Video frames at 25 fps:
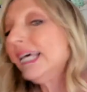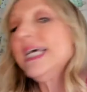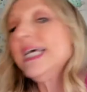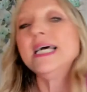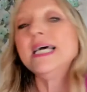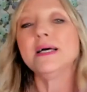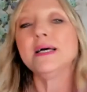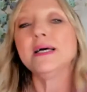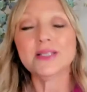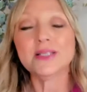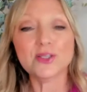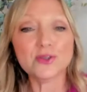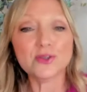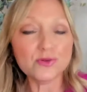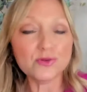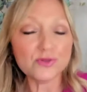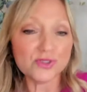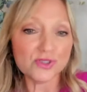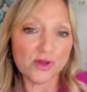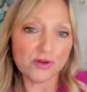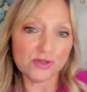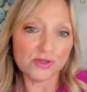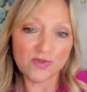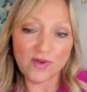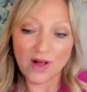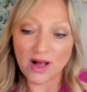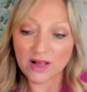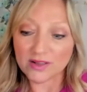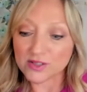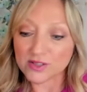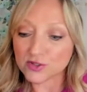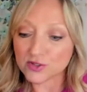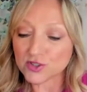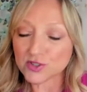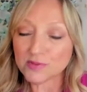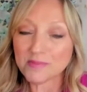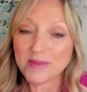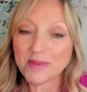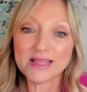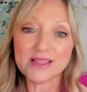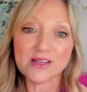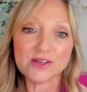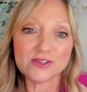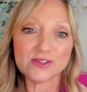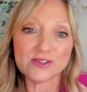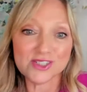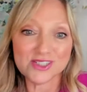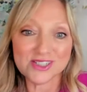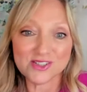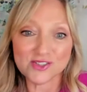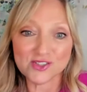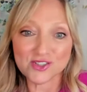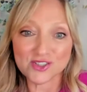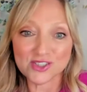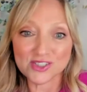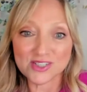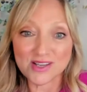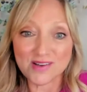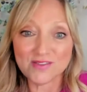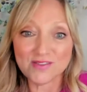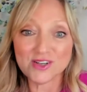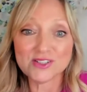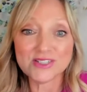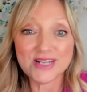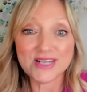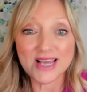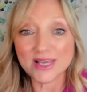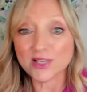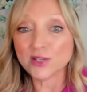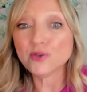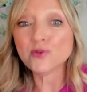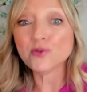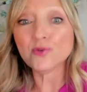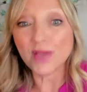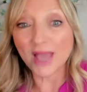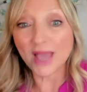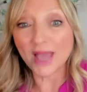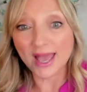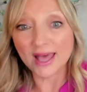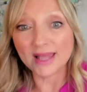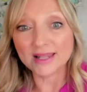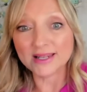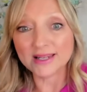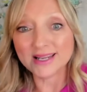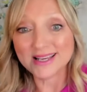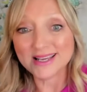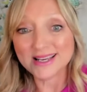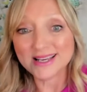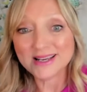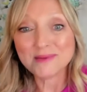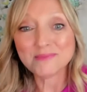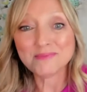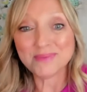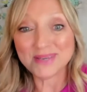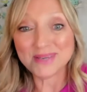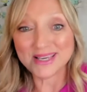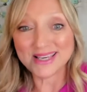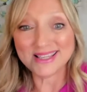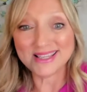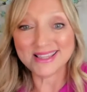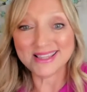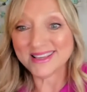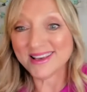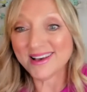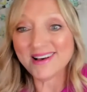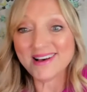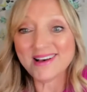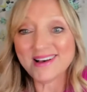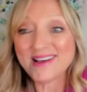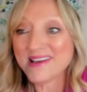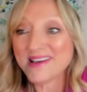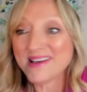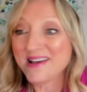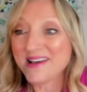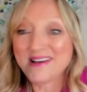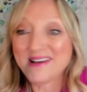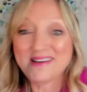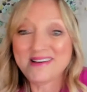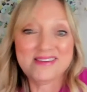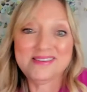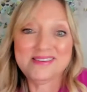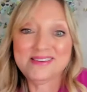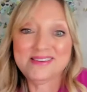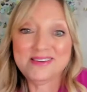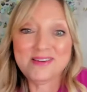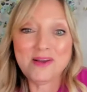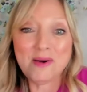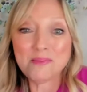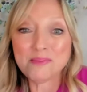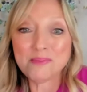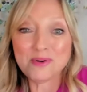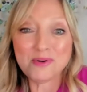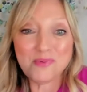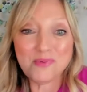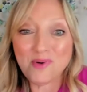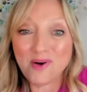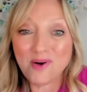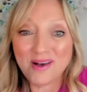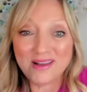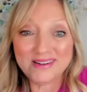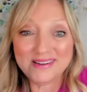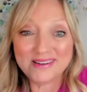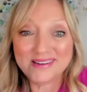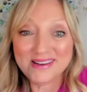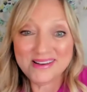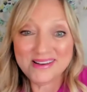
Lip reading: use those values to make their decisions every day, you can be the number 1.